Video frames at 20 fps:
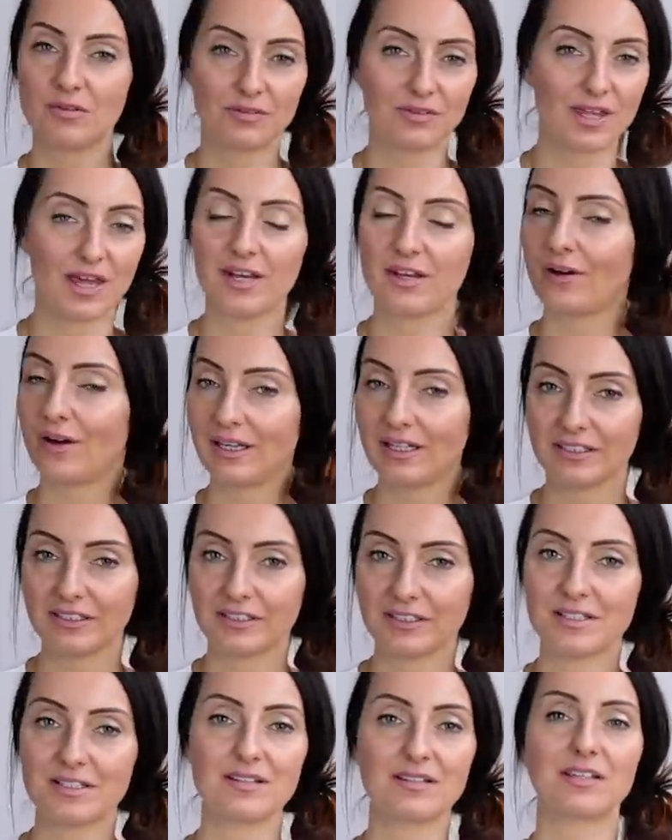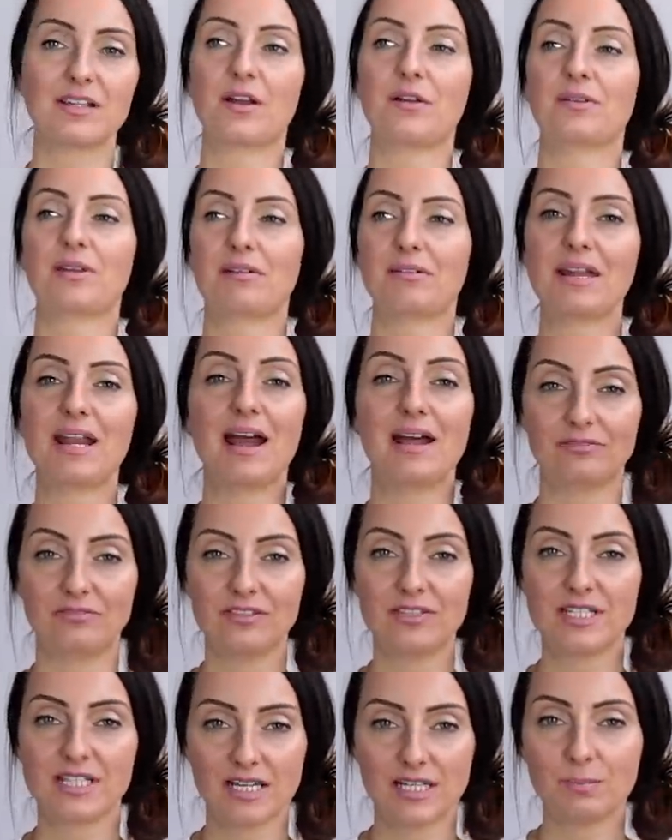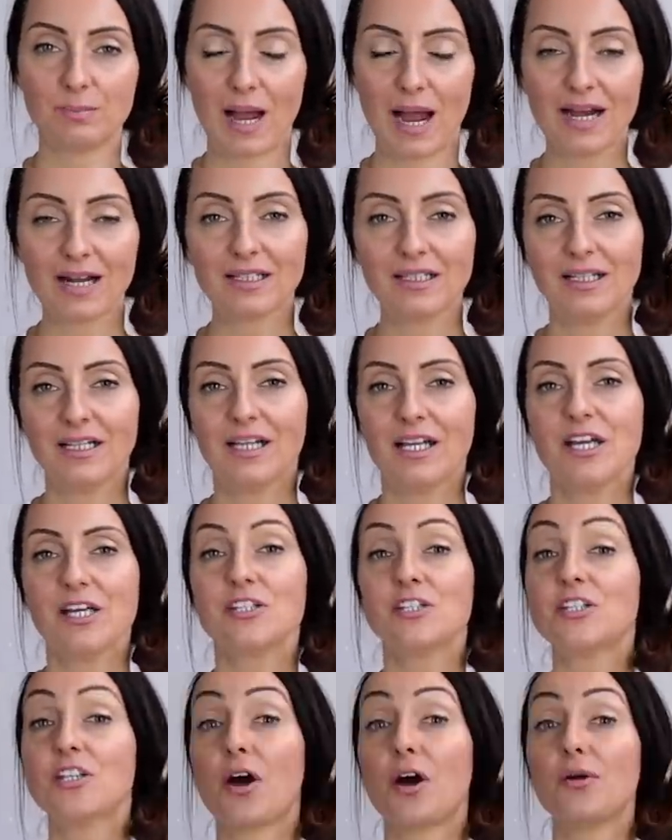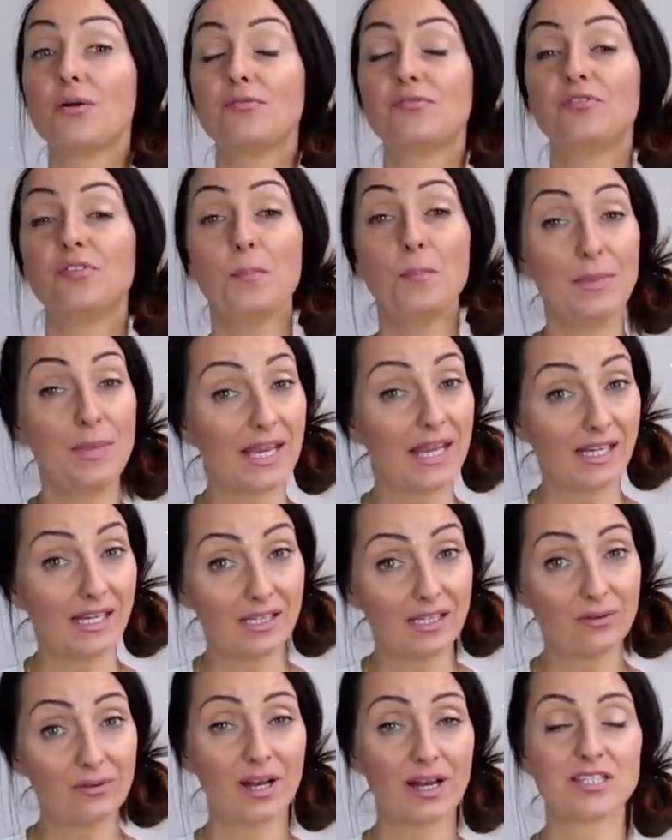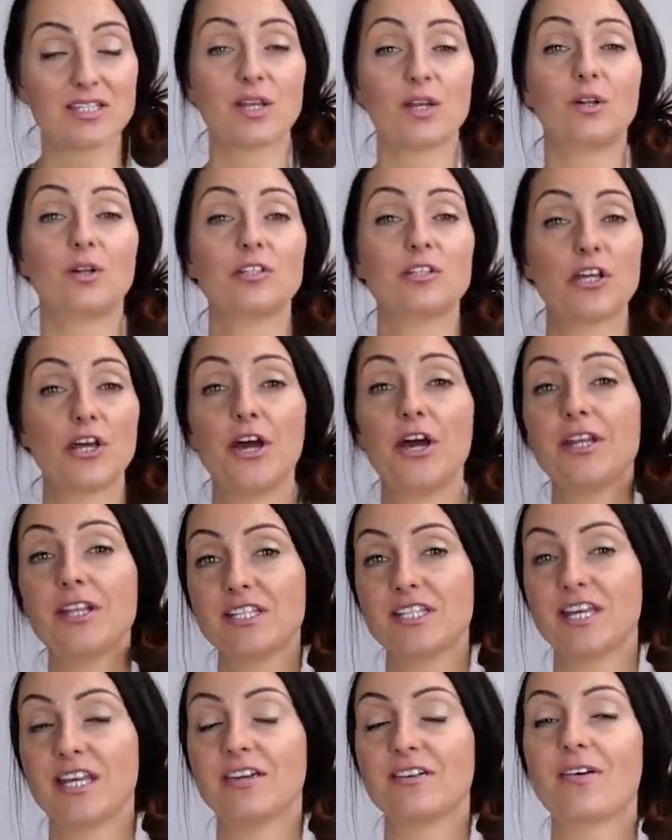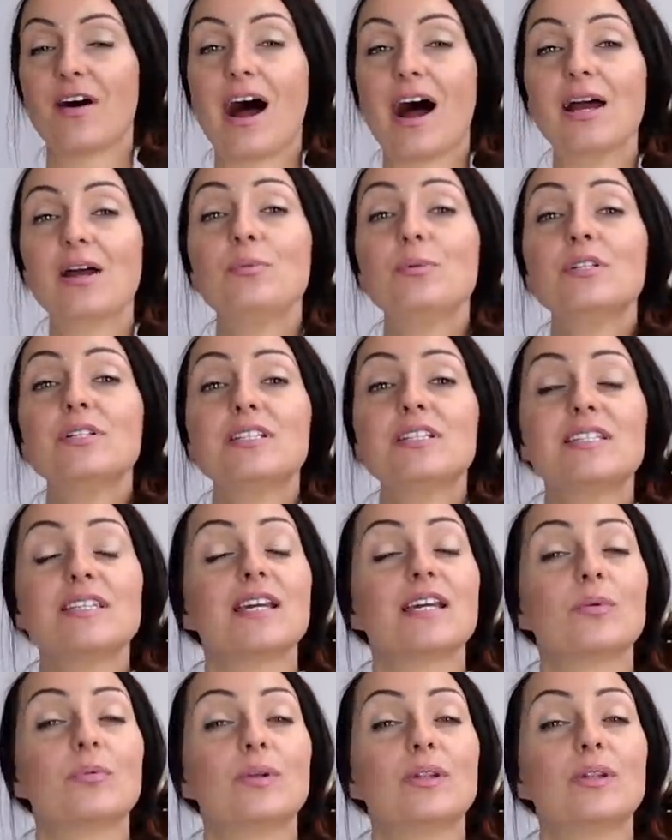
They're not elegant, you know, they're an everyday bag. So for me, as an alternative, I would stick